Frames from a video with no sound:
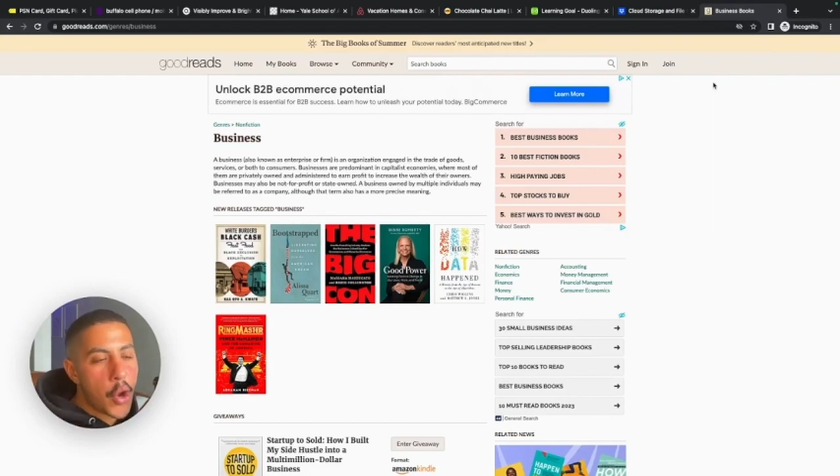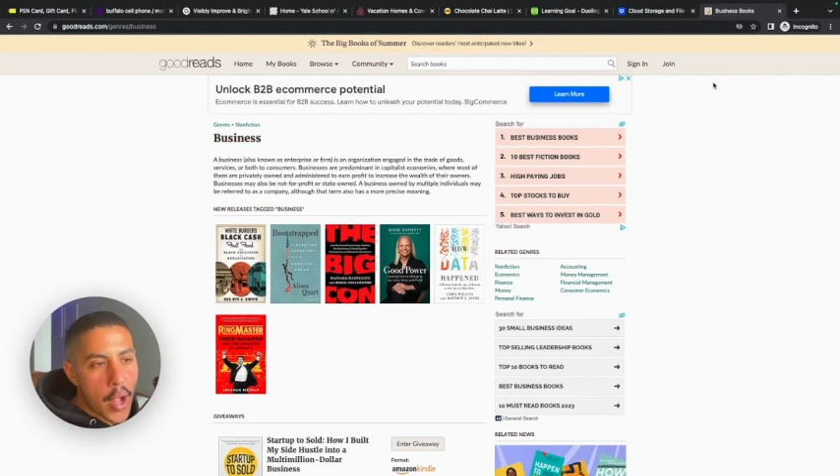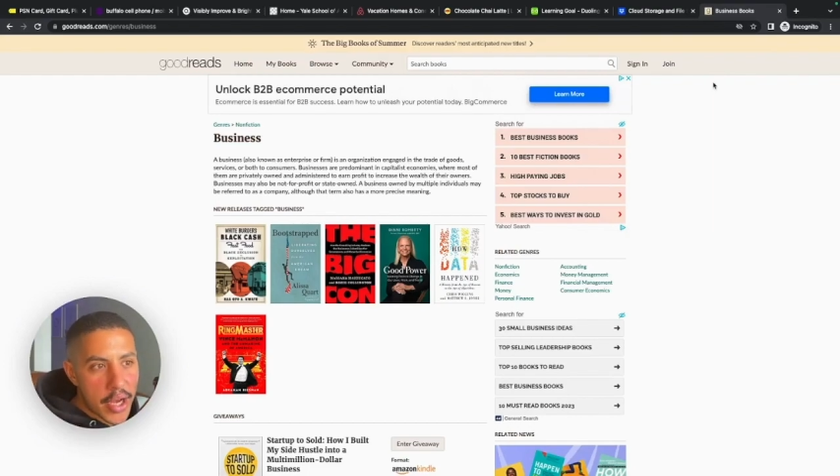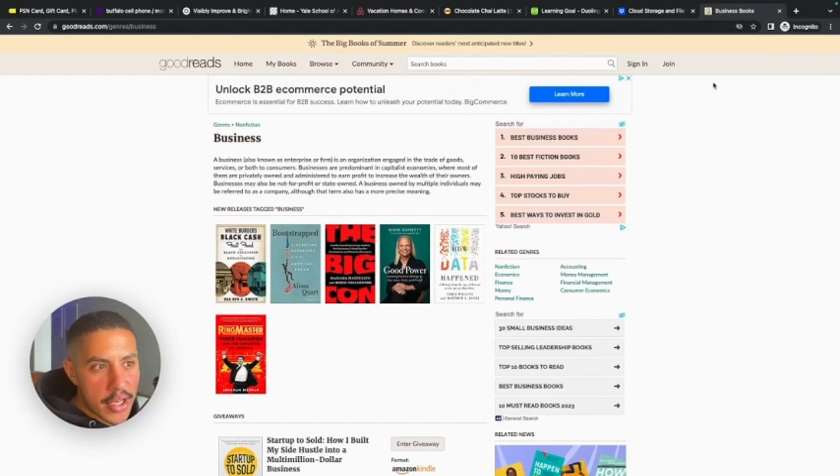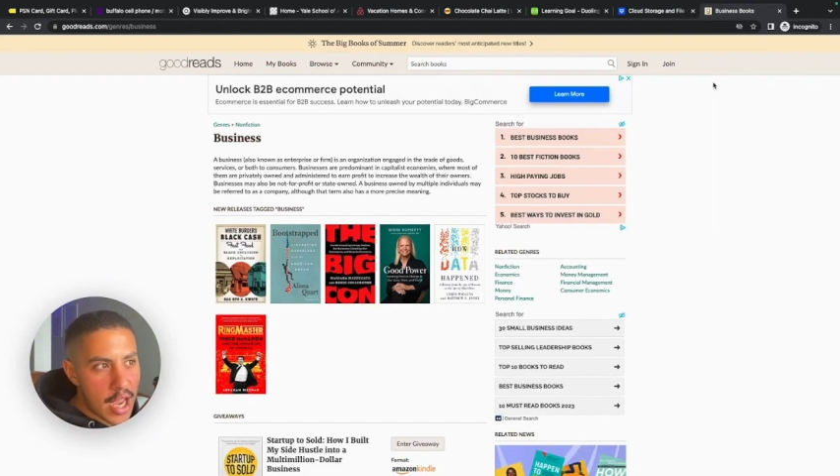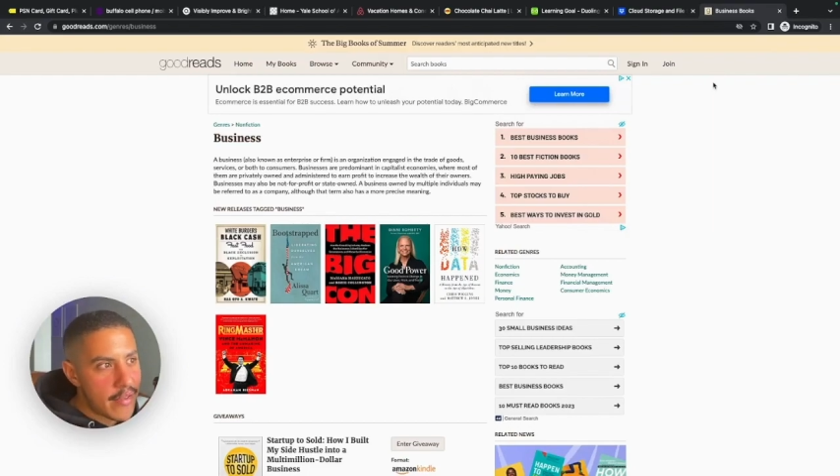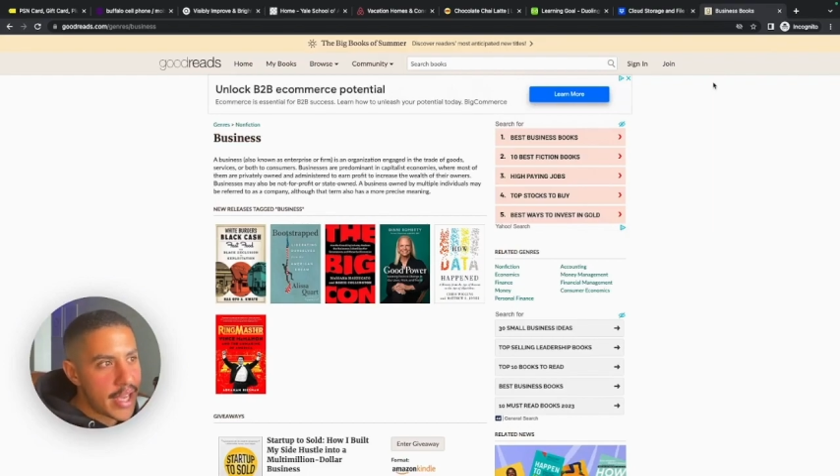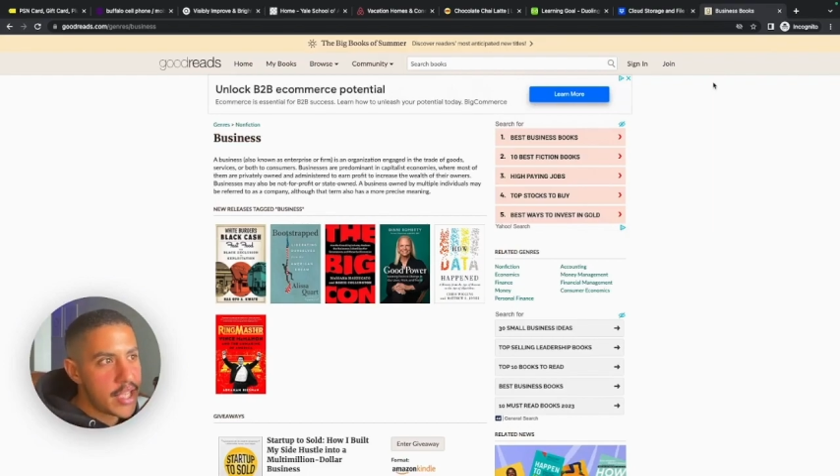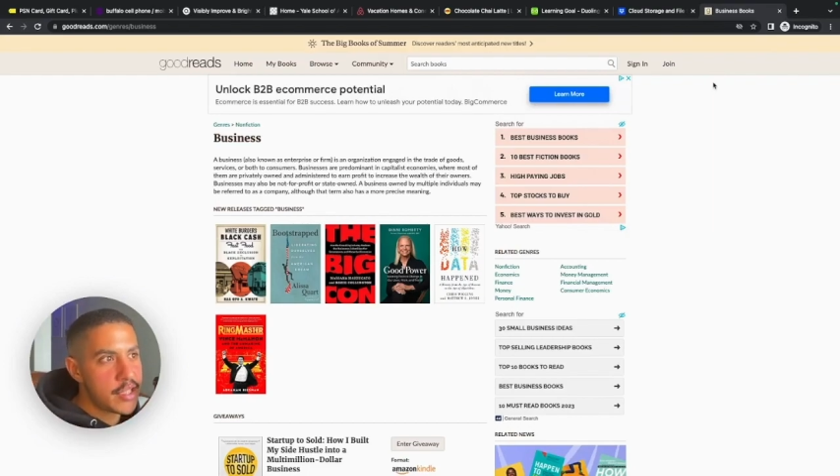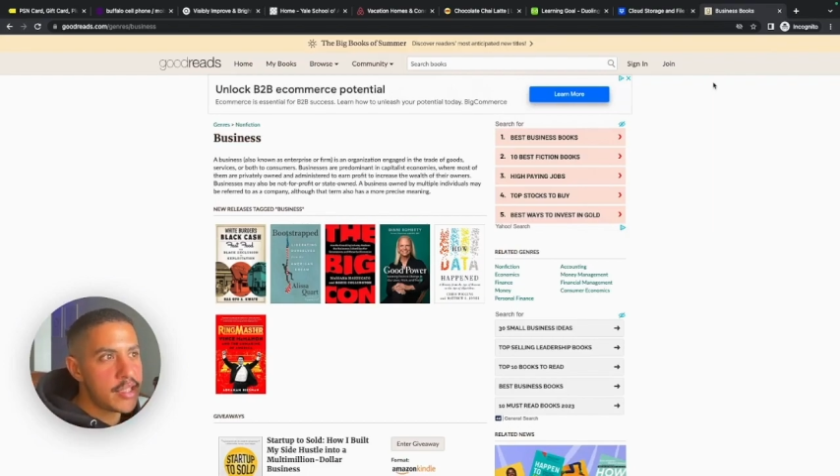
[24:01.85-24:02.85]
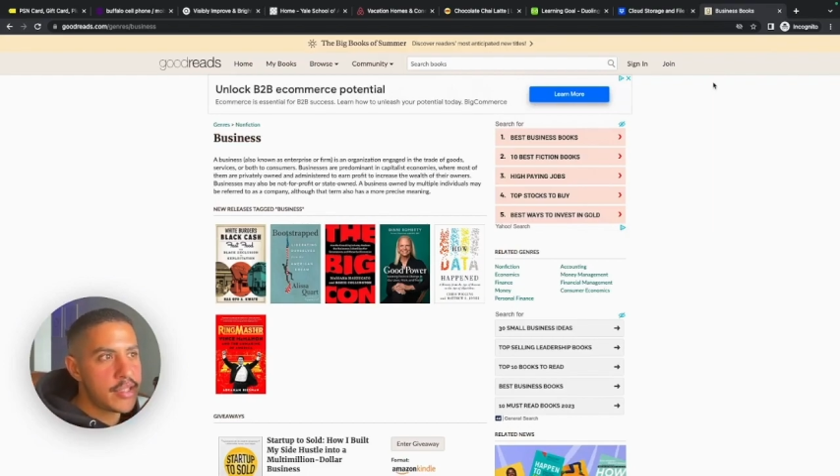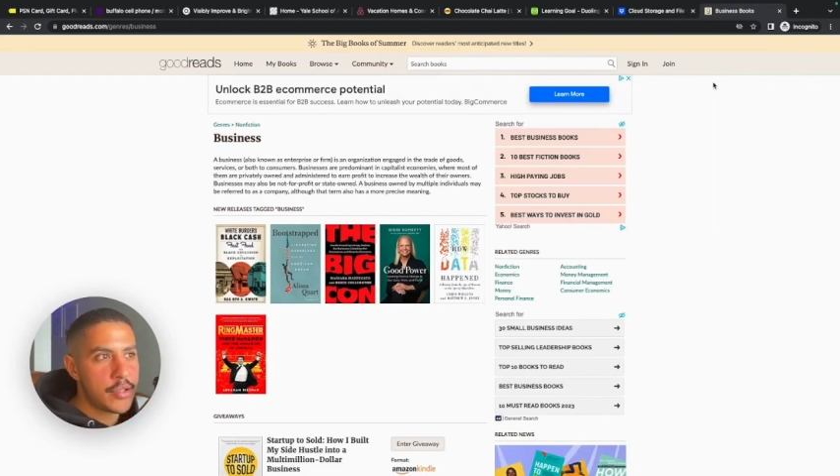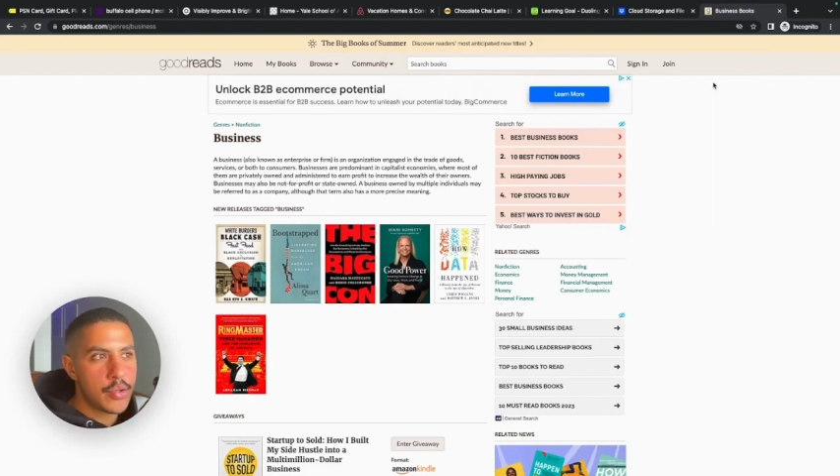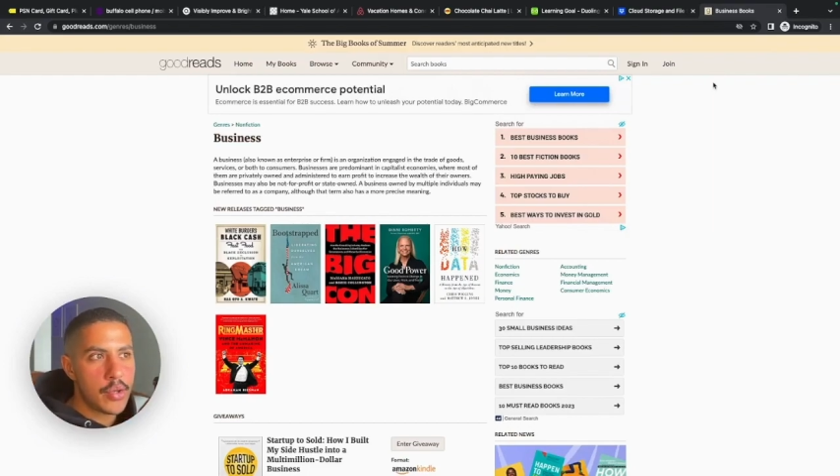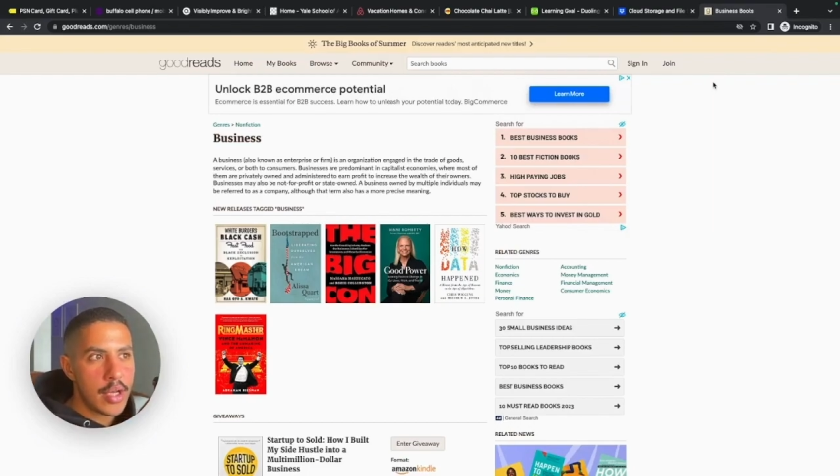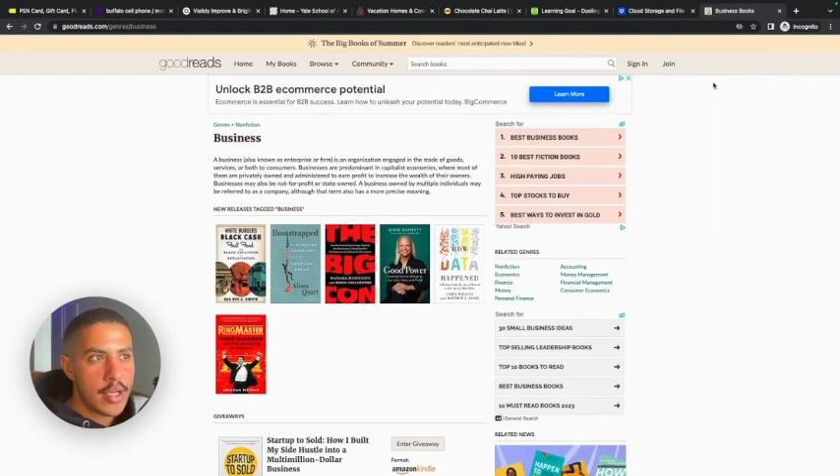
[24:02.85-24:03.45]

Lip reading: header navigation to